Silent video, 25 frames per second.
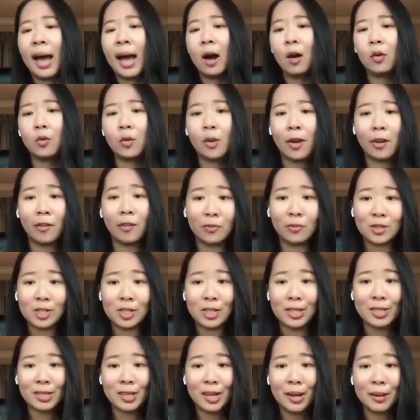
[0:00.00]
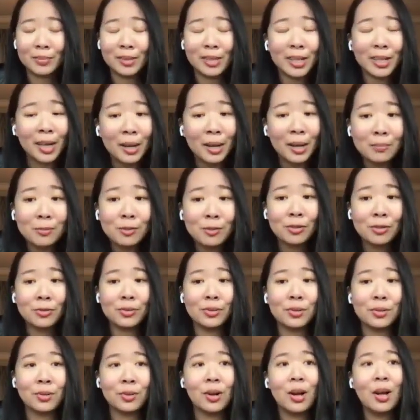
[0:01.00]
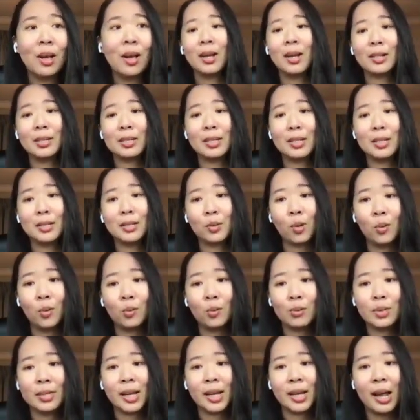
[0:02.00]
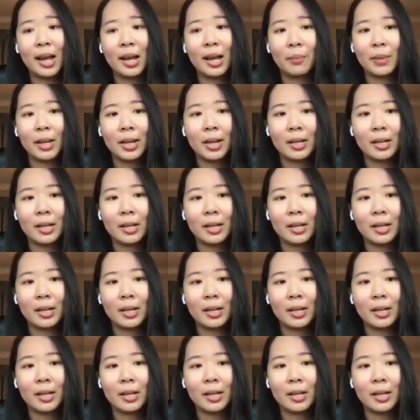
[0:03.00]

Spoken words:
how you have just come through this whole time.